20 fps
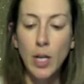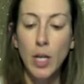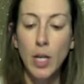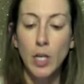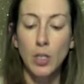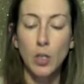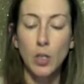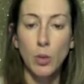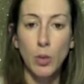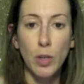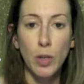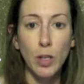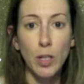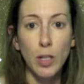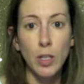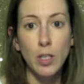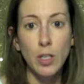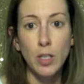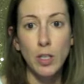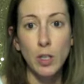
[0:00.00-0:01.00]
So what you're
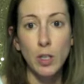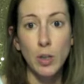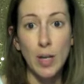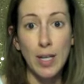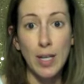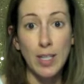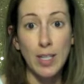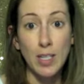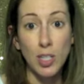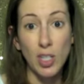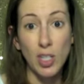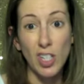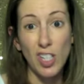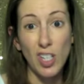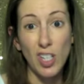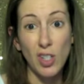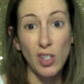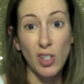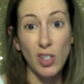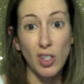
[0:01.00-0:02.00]
going to do is you're going to
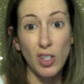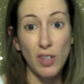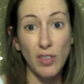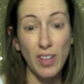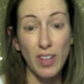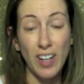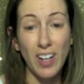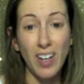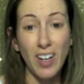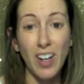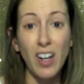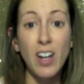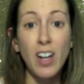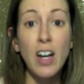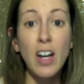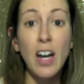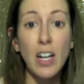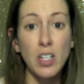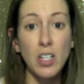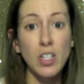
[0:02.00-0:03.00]
use your finger
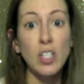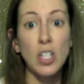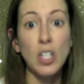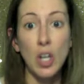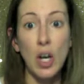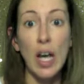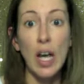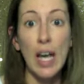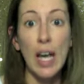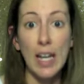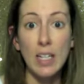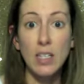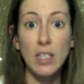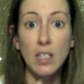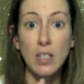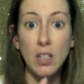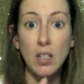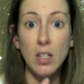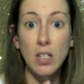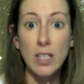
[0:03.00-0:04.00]
and just go ahead and
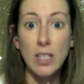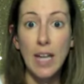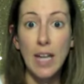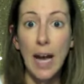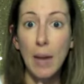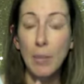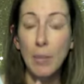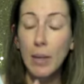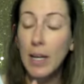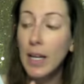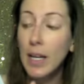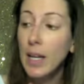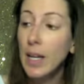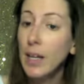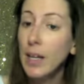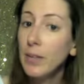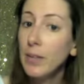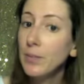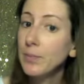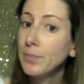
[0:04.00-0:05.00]
start tapping it
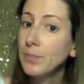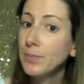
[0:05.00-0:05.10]
in.